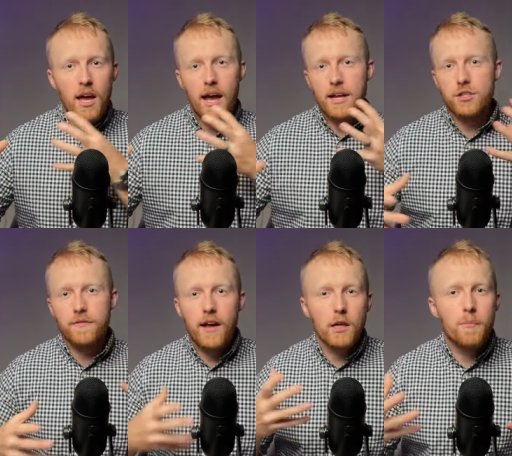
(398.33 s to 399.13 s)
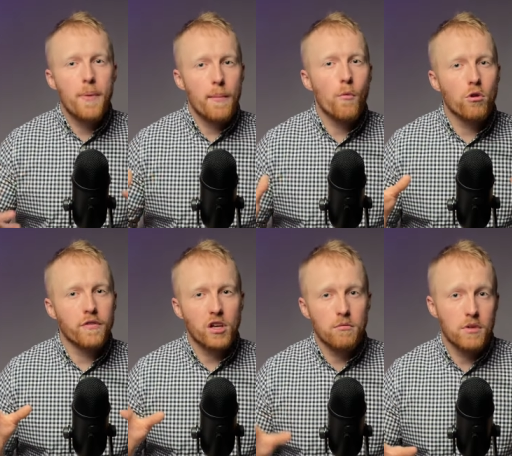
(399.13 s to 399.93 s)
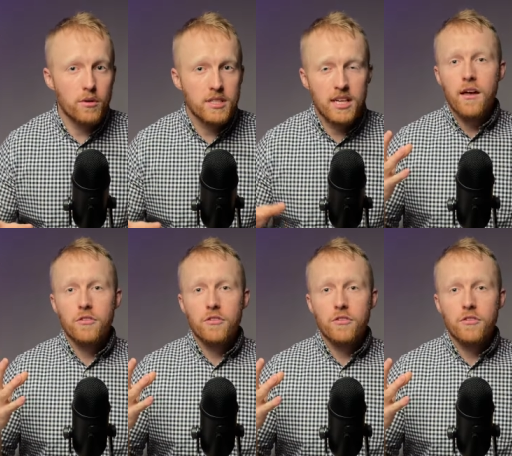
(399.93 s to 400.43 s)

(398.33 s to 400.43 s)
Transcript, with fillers: and develop a bit more of a community.